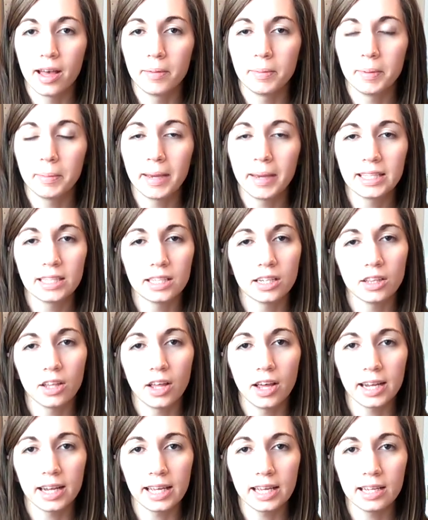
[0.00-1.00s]
It makes it a
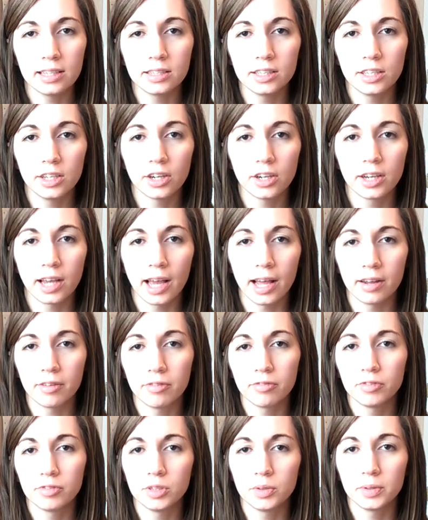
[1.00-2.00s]
lot easier kind
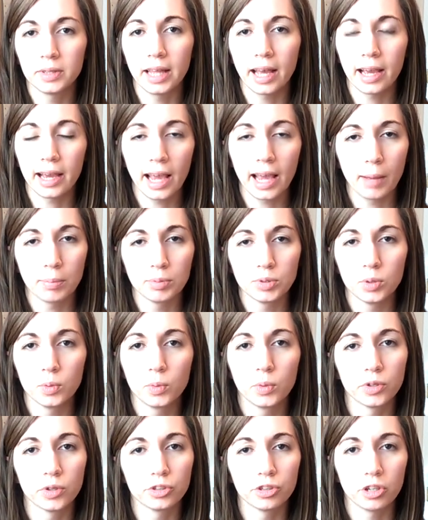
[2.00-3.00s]
of doing that capsule
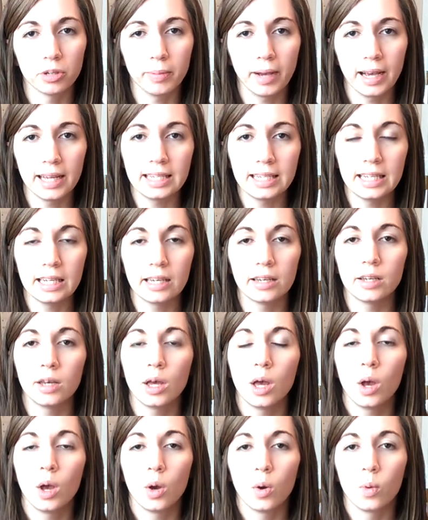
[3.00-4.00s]
wardrobe idea
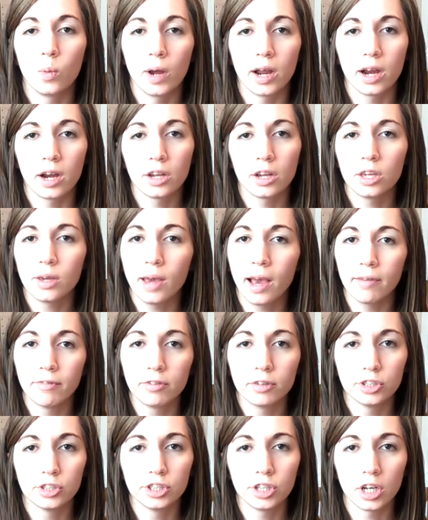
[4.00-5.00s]
where you
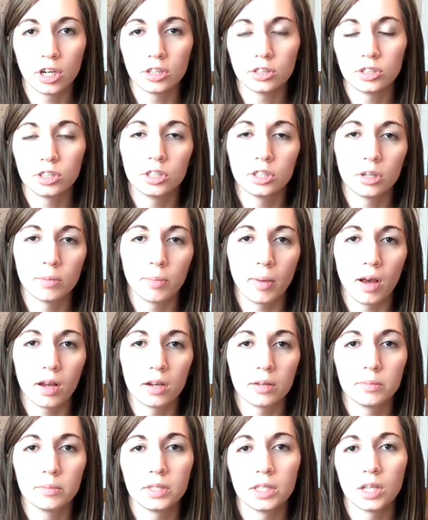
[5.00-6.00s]
have your shirts and your
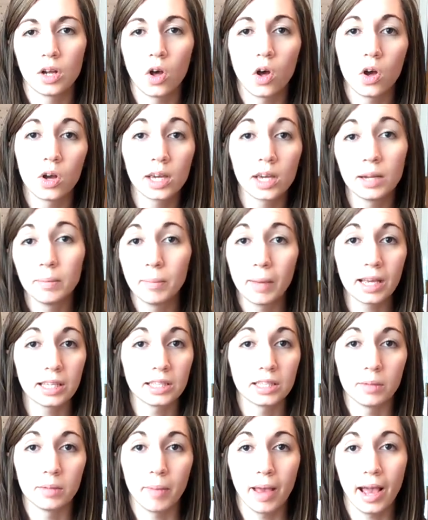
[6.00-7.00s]
bottoms that all can
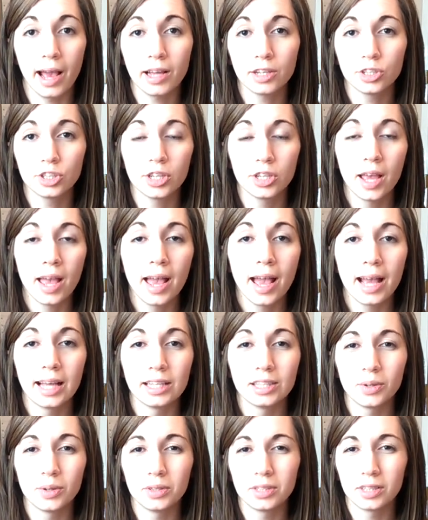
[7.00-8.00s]
mix and match.
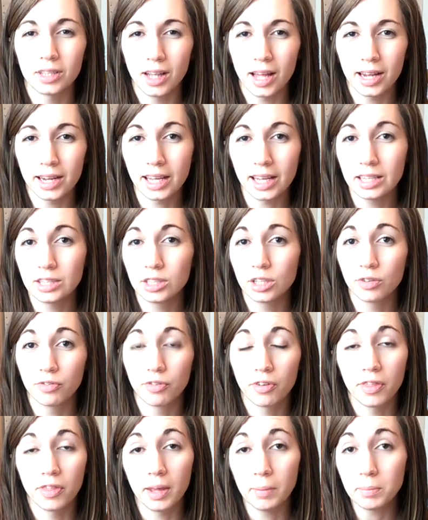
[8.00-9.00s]
And so it's a lot easier
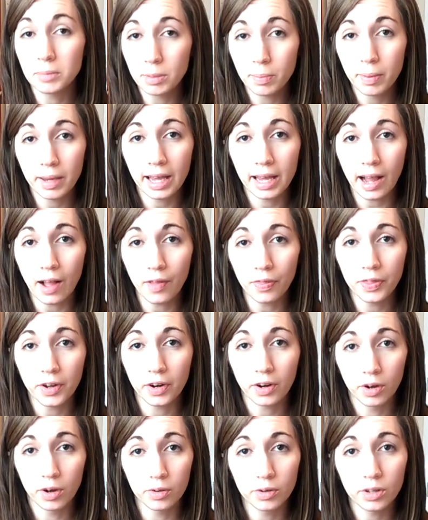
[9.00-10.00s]
for them to pick out
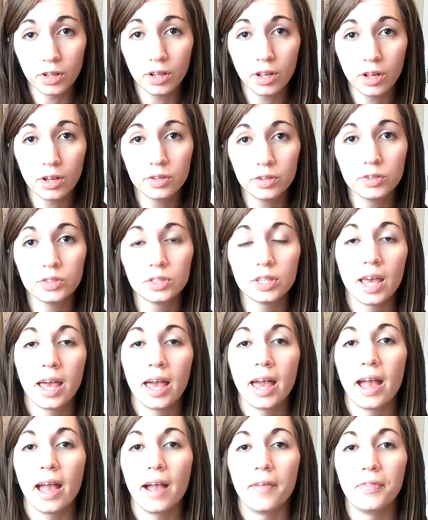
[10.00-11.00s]
their own clothes,
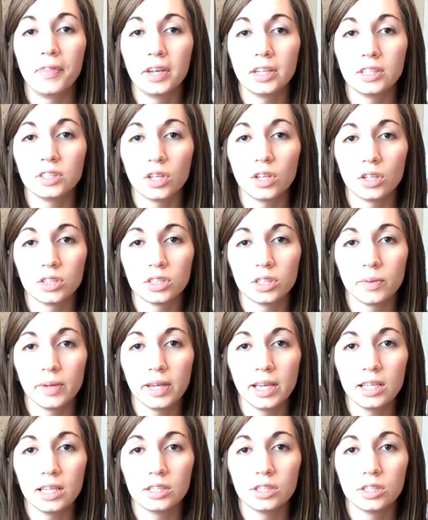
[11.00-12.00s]
and then it's also
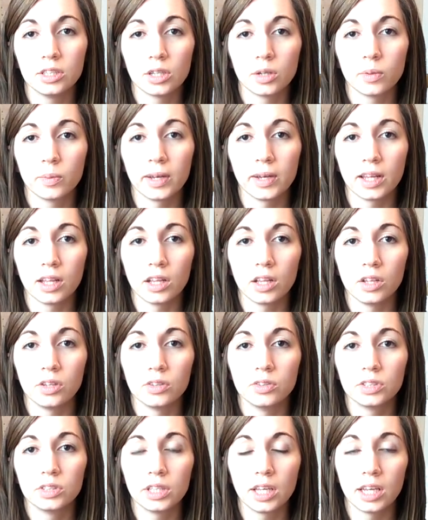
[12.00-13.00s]
easier when
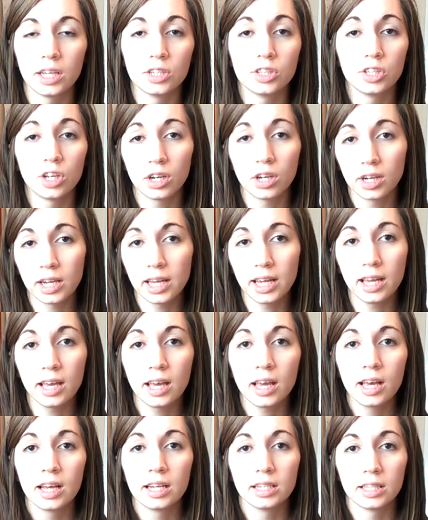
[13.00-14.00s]
clothes get dirty
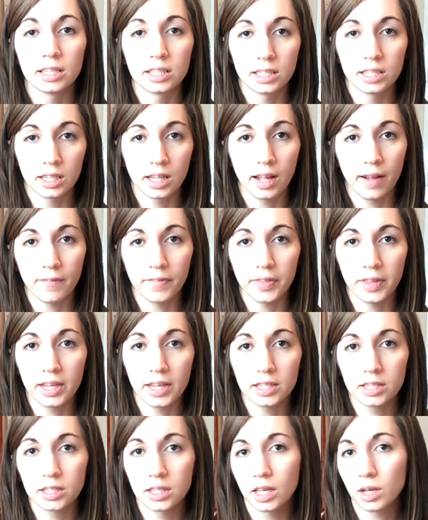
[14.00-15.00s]
to still have
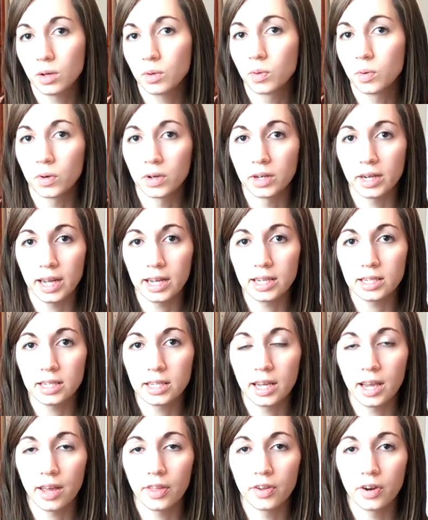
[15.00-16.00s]
things that coordinate
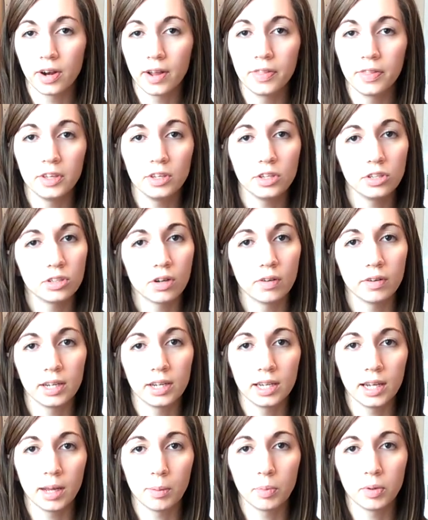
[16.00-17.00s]
together, and then you don't
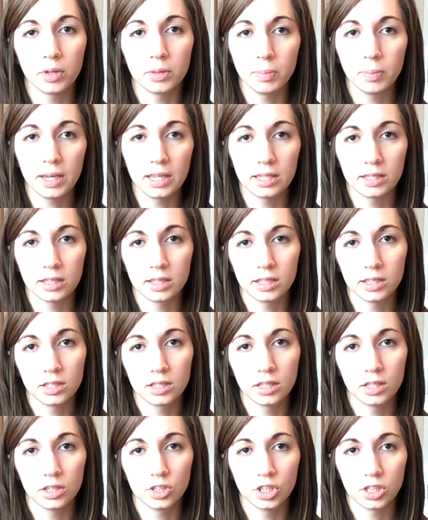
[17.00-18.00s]
end up with
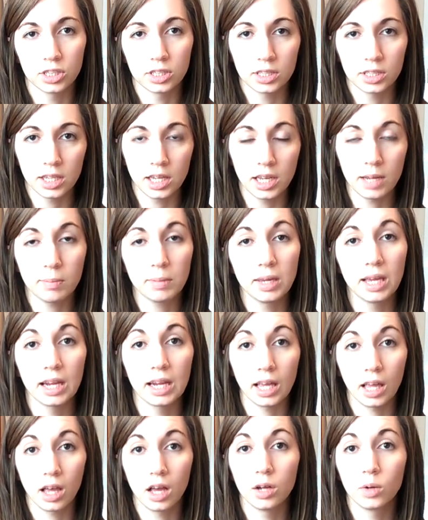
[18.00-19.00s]
pieces that just keep
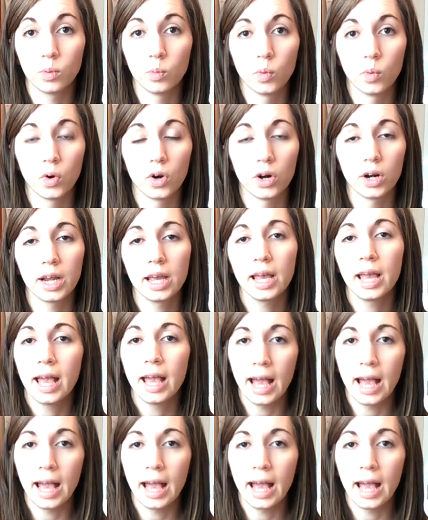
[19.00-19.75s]
getting unworn.